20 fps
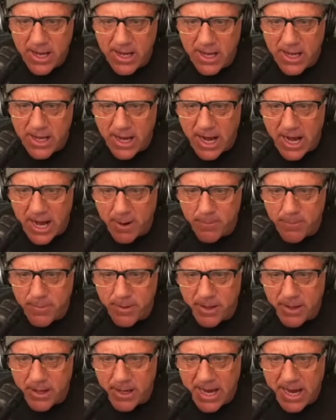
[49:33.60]
Um,
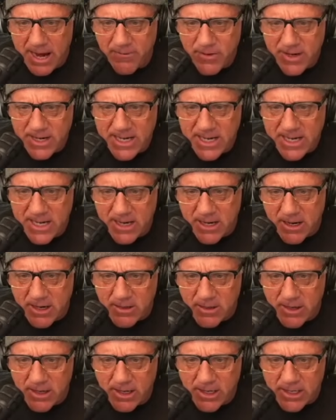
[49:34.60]
every
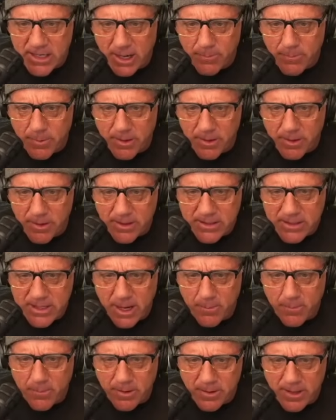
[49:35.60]
year, a couple
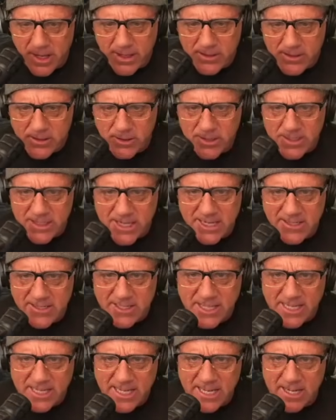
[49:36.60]
couple on certain days of
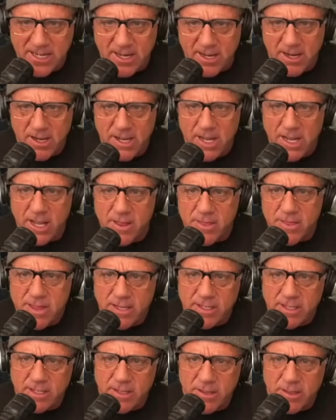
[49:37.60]
the year,
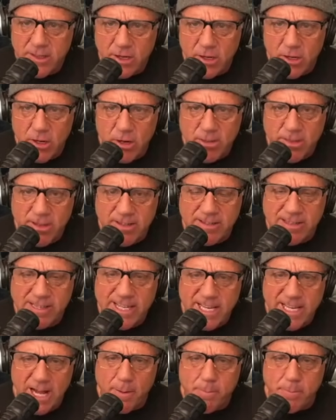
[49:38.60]
the the Earth is
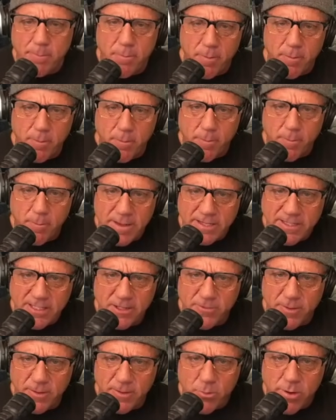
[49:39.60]
lit up. This is
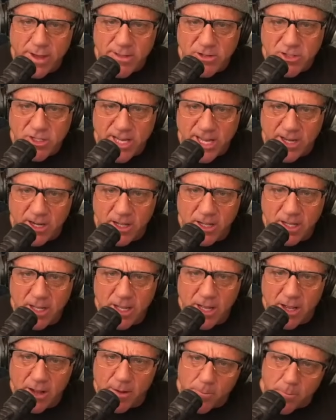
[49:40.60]
from the Weather Channel
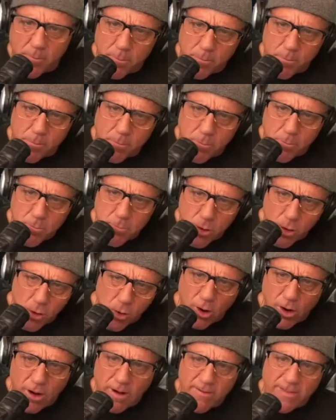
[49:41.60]

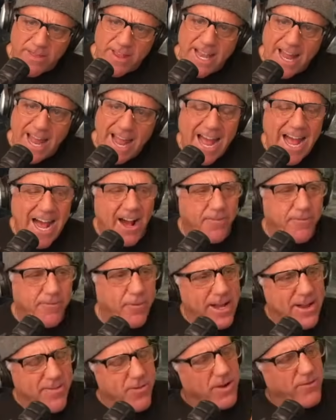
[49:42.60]
more than half,
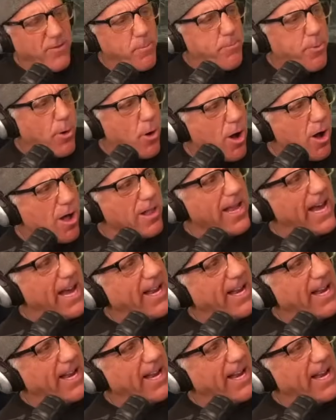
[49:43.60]
right? If you have a ball and a